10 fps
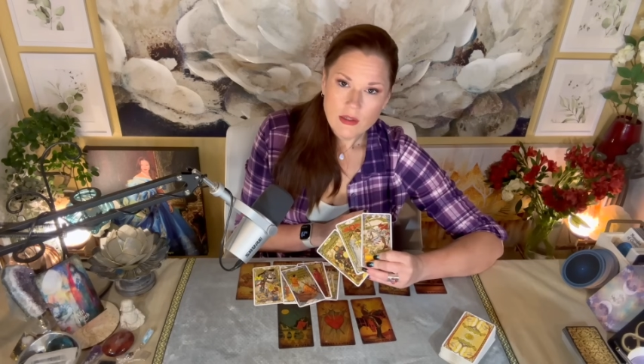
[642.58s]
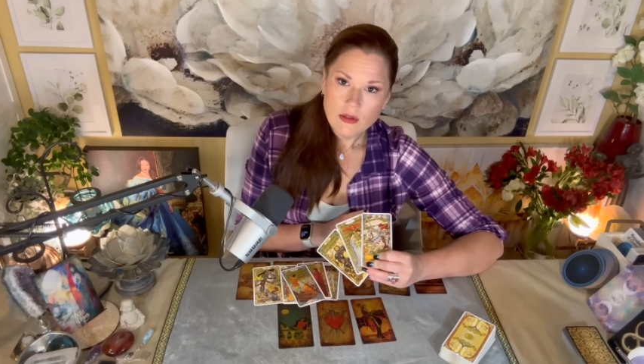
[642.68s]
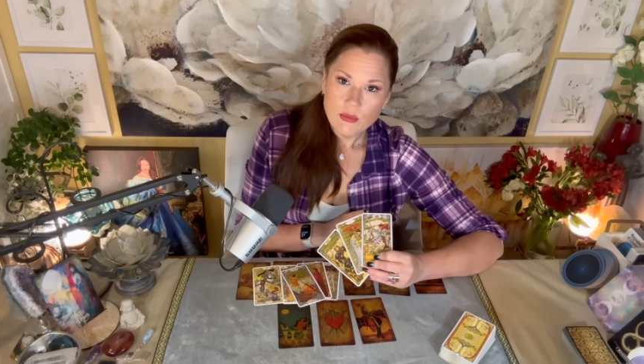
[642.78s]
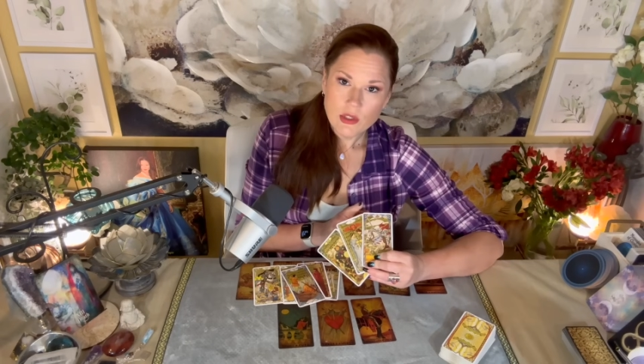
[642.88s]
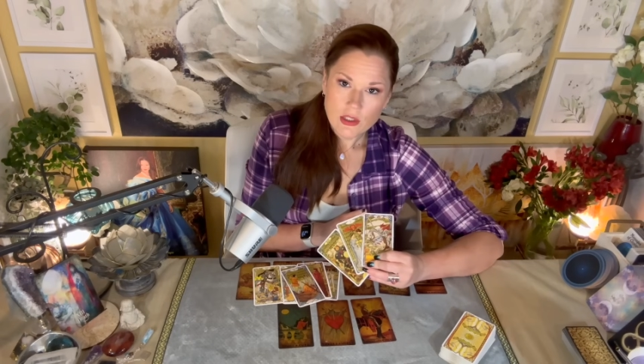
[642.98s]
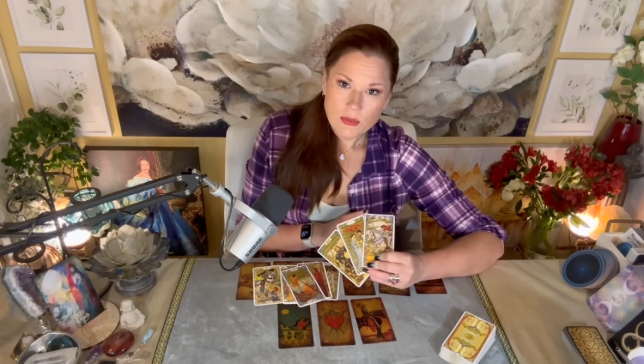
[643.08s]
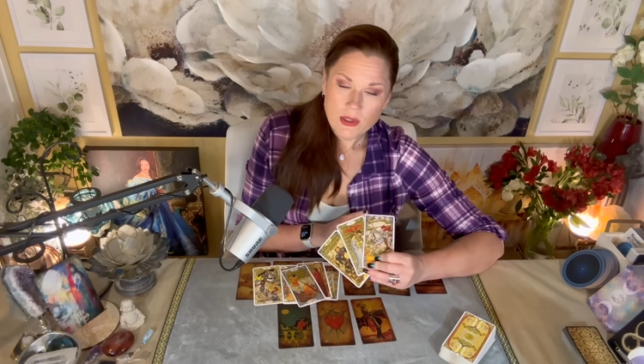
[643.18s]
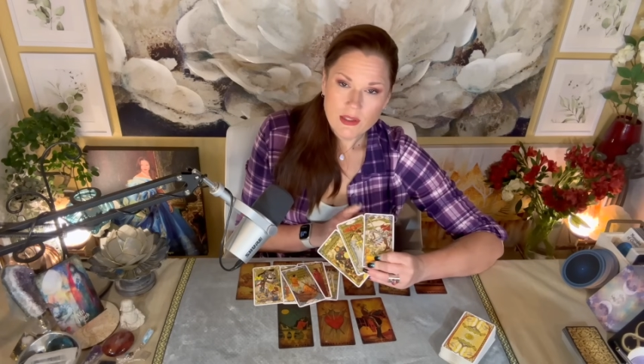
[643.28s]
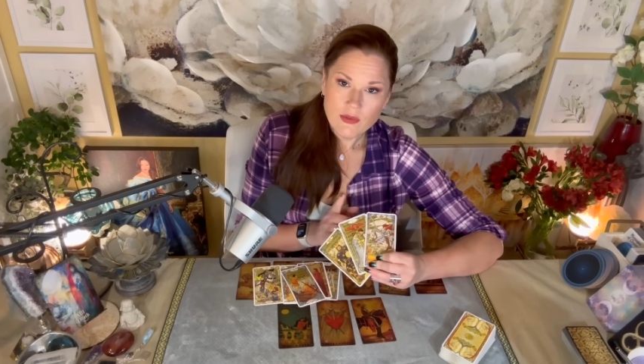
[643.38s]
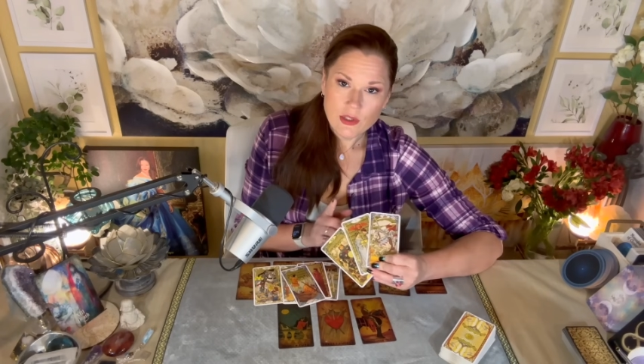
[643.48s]

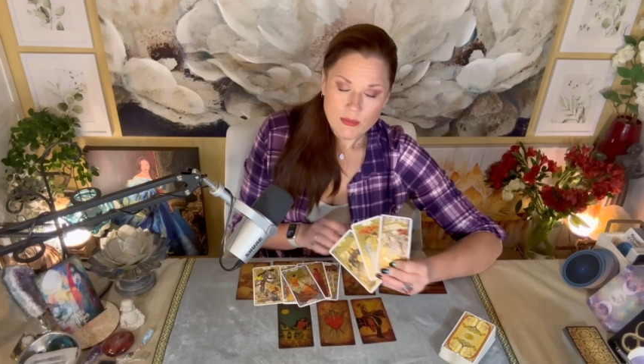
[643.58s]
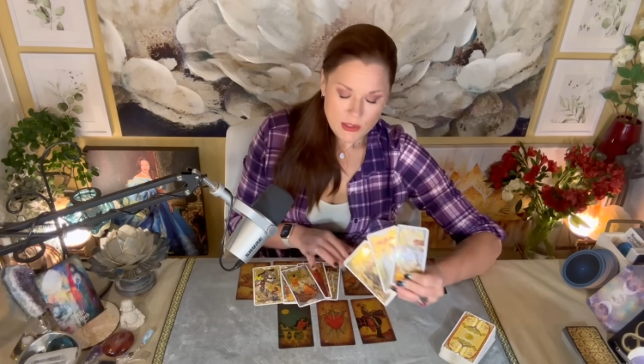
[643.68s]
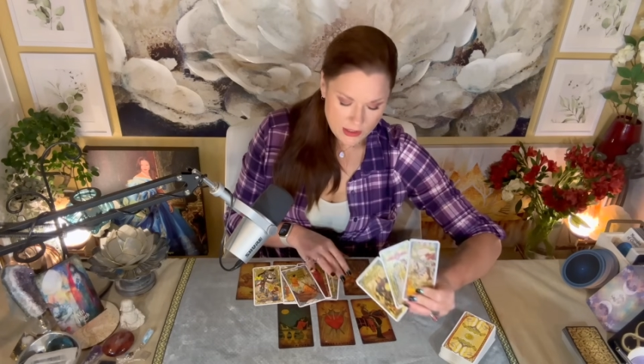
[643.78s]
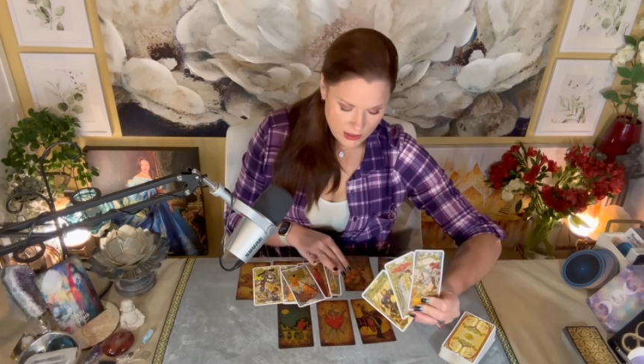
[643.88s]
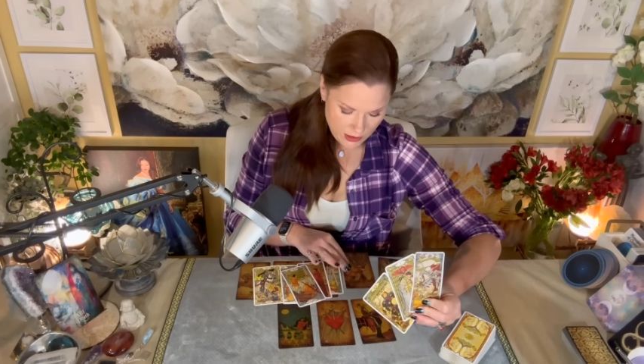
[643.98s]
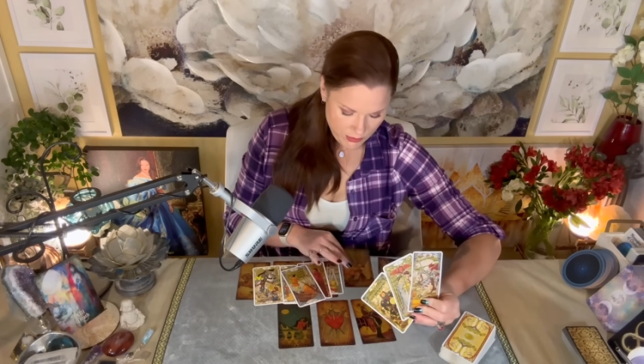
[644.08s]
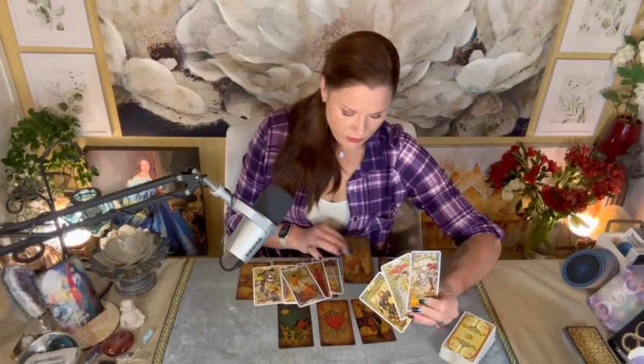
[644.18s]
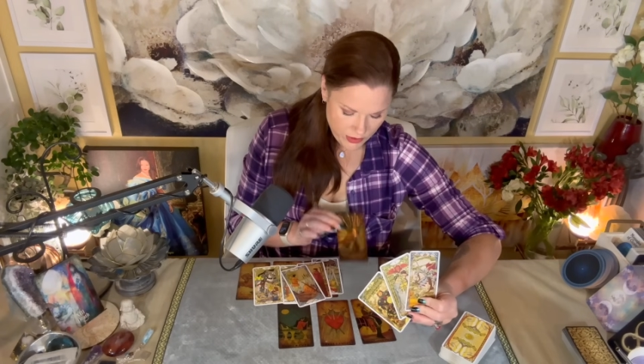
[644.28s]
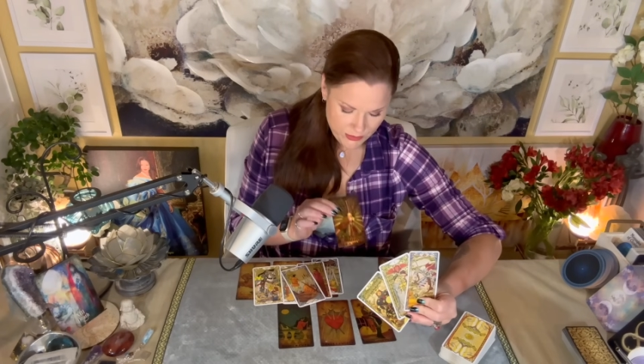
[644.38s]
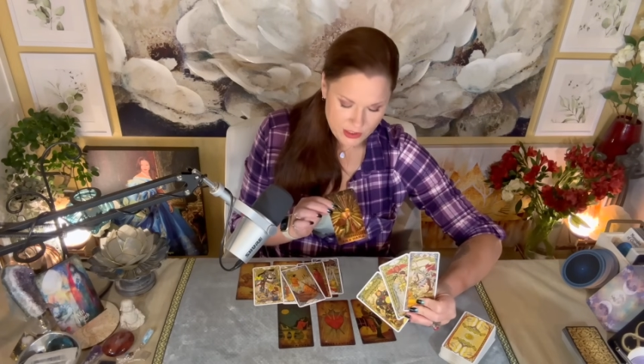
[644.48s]
preoccupied, very busy. But
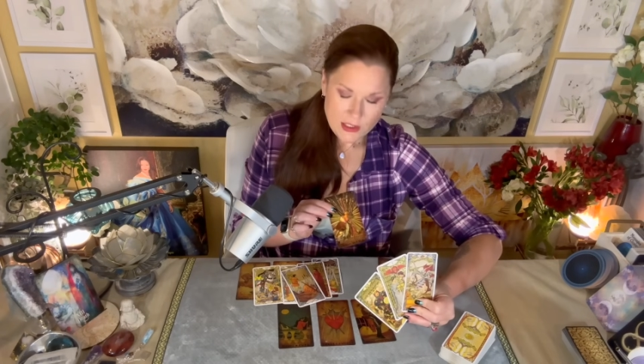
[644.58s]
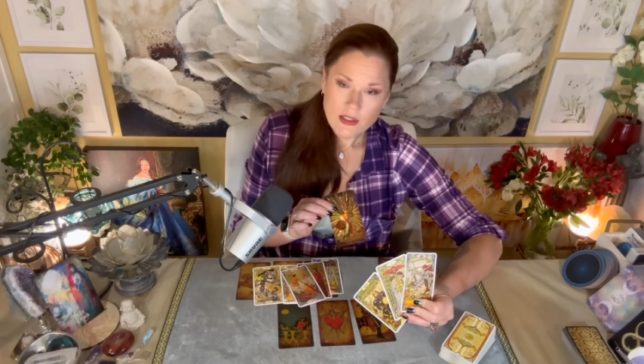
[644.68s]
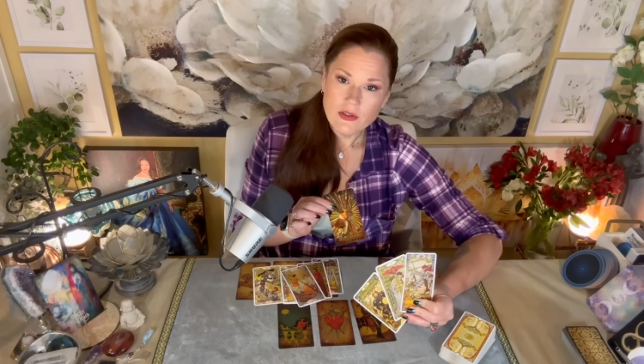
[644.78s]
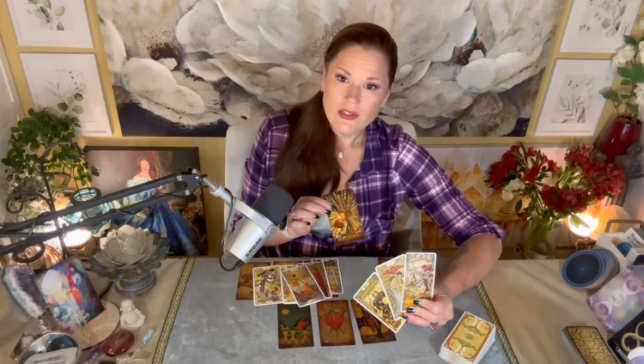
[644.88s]
what I'm seeing here